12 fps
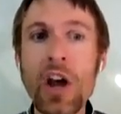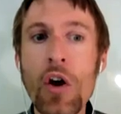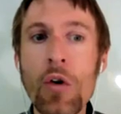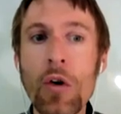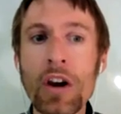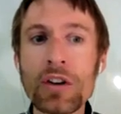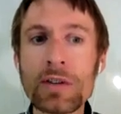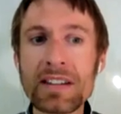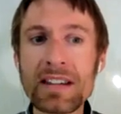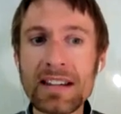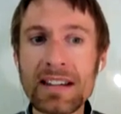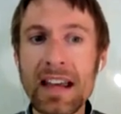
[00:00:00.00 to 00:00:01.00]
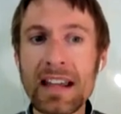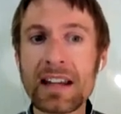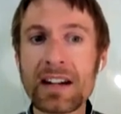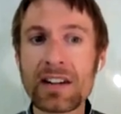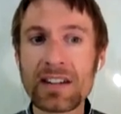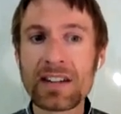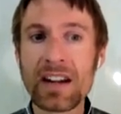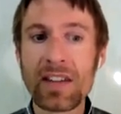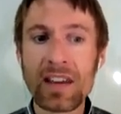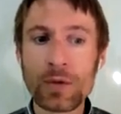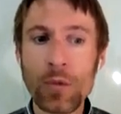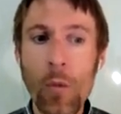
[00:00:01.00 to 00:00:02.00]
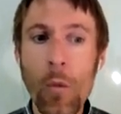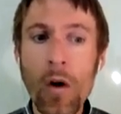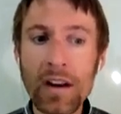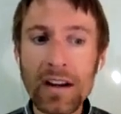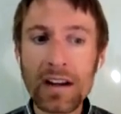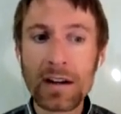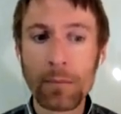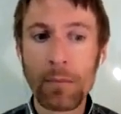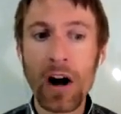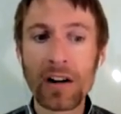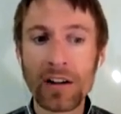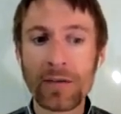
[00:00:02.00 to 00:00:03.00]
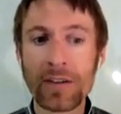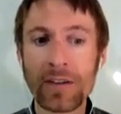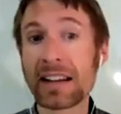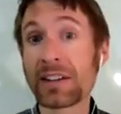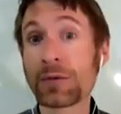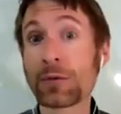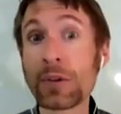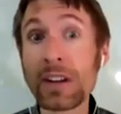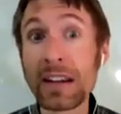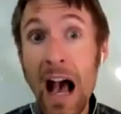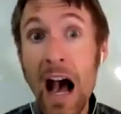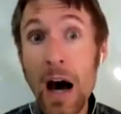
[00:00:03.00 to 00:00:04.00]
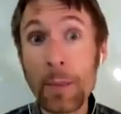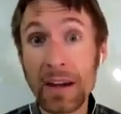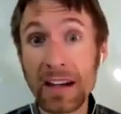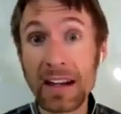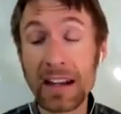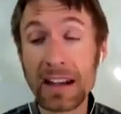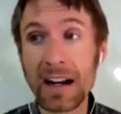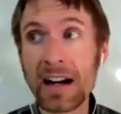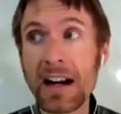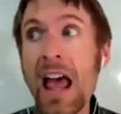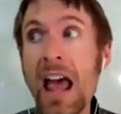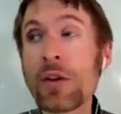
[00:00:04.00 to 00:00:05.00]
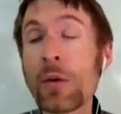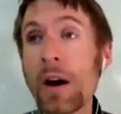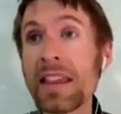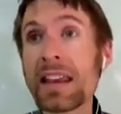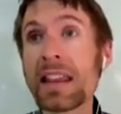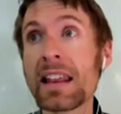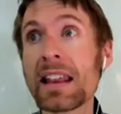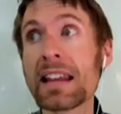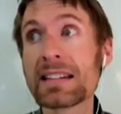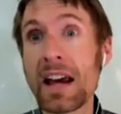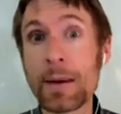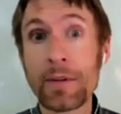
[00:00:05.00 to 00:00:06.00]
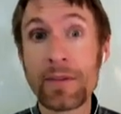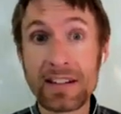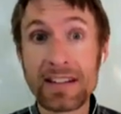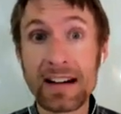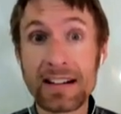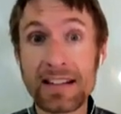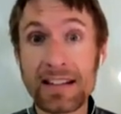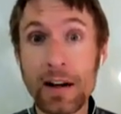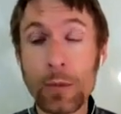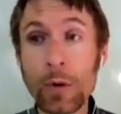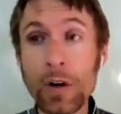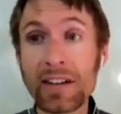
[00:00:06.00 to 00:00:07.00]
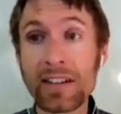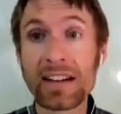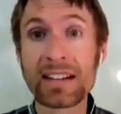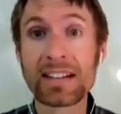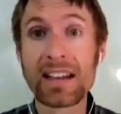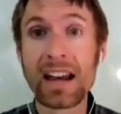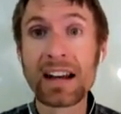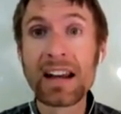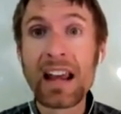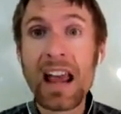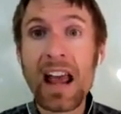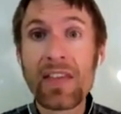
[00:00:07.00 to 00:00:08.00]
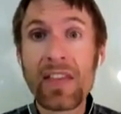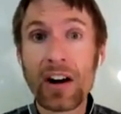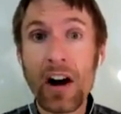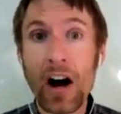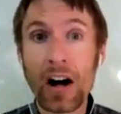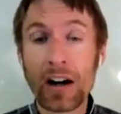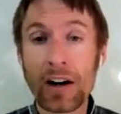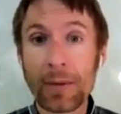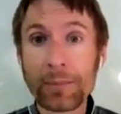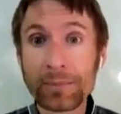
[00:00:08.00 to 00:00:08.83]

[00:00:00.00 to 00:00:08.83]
what you see is that there's this one part of it that's really common in there. The way that this type of insecticide works is that there are